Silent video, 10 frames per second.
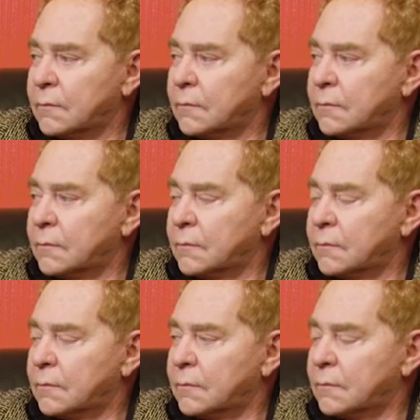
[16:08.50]

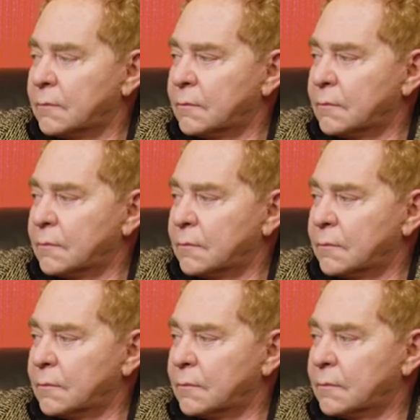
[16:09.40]

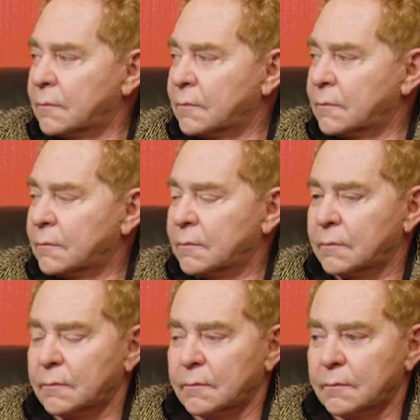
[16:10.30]

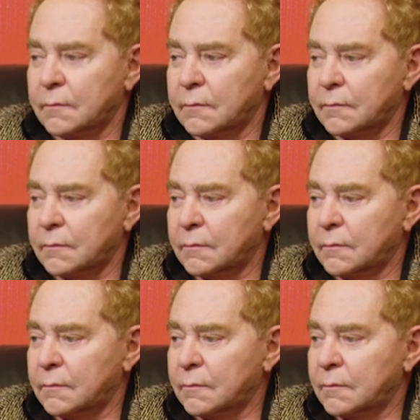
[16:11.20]

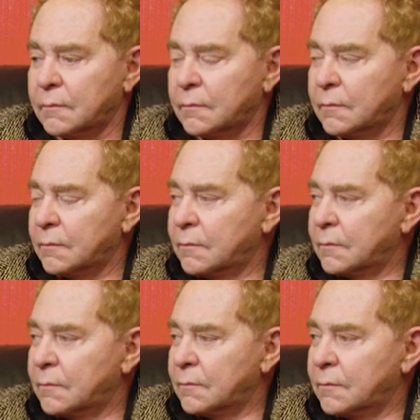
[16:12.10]
The person shown says nothing.